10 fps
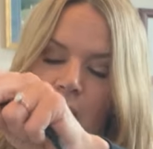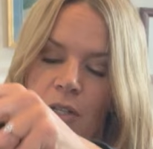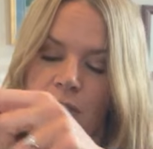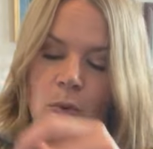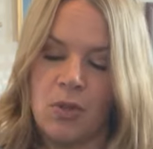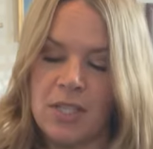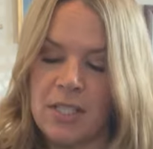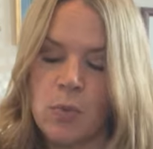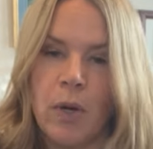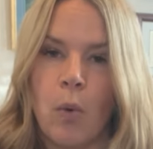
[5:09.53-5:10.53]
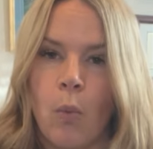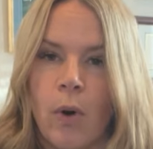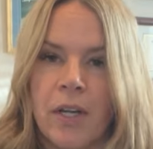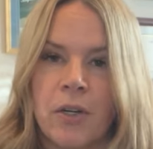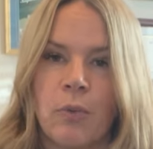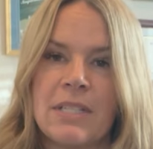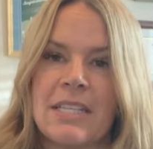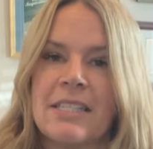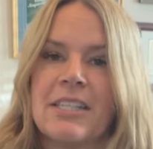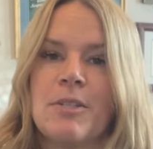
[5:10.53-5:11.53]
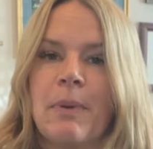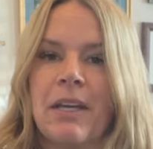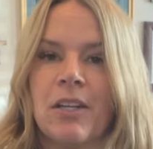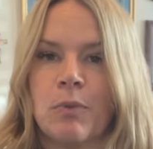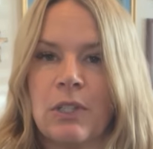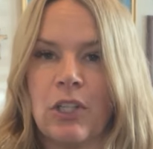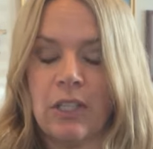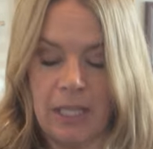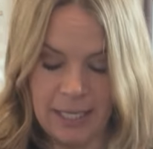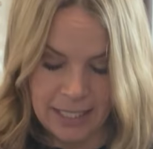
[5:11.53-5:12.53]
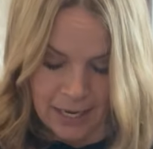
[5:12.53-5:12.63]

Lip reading: So this is what one resistance band would look like.